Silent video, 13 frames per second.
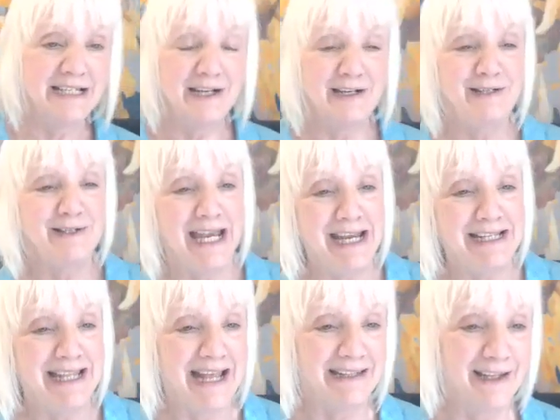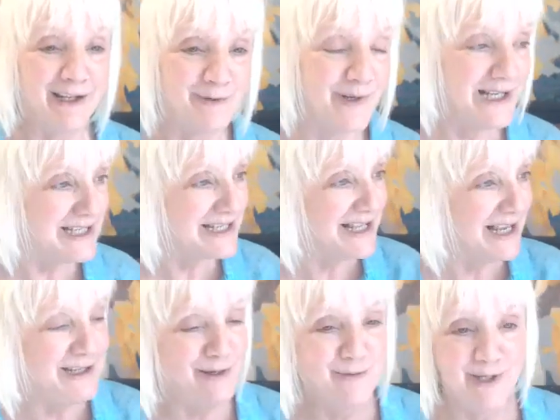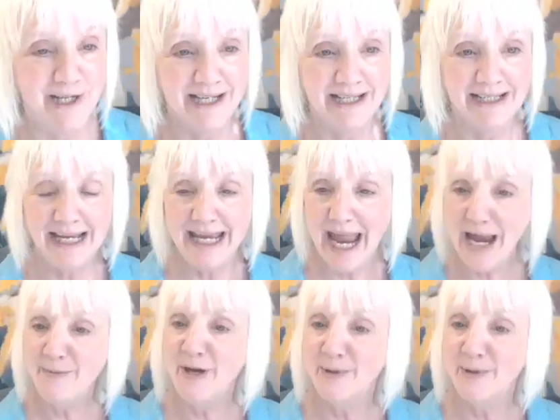You take that little one just like you would in the game.